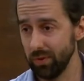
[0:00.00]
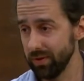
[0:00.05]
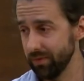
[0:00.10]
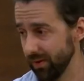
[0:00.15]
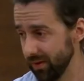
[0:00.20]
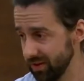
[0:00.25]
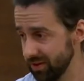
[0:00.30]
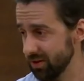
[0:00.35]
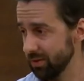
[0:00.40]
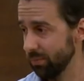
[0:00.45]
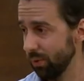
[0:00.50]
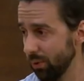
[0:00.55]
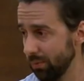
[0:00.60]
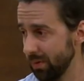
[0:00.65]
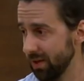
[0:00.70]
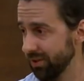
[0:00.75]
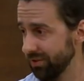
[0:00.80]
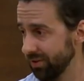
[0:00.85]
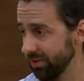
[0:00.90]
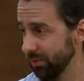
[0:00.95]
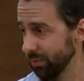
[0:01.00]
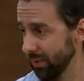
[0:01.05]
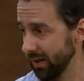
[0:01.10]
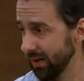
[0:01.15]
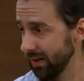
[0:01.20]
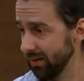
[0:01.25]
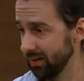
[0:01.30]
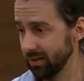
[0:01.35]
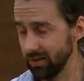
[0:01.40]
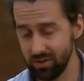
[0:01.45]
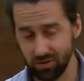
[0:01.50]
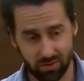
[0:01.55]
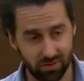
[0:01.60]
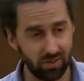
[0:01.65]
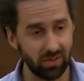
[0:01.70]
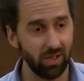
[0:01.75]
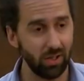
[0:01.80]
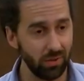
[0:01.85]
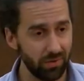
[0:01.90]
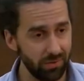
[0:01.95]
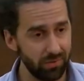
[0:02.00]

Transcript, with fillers: with a very small militant wing that used to go